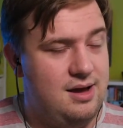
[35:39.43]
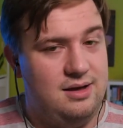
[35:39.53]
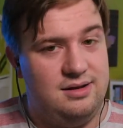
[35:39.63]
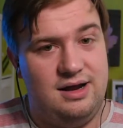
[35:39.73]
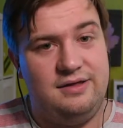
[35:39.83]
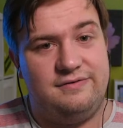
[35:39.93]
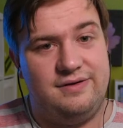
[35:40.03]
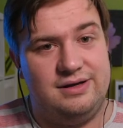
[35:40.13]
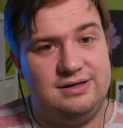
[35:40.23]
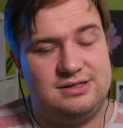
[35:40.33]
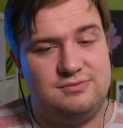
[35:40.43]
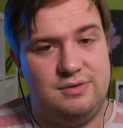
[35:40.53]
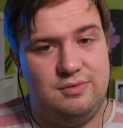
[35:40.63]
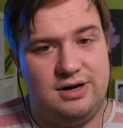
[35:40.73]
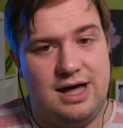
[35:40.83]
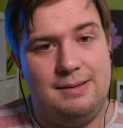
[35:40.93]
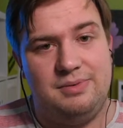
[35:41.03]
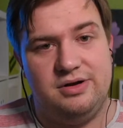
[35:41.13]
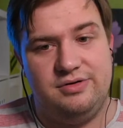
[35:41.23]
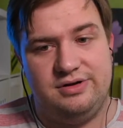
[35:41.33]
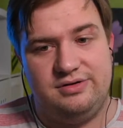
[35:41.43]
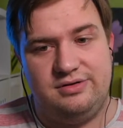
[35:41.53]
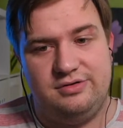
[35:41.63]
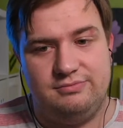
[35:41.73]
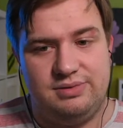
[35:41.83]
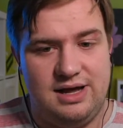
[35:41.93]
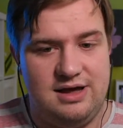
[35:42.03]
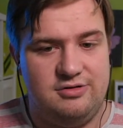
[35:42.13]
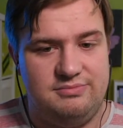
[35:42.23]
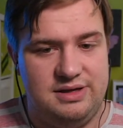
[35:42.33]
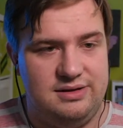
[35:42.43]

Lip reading: The next thing is we want to upload it to Playout B.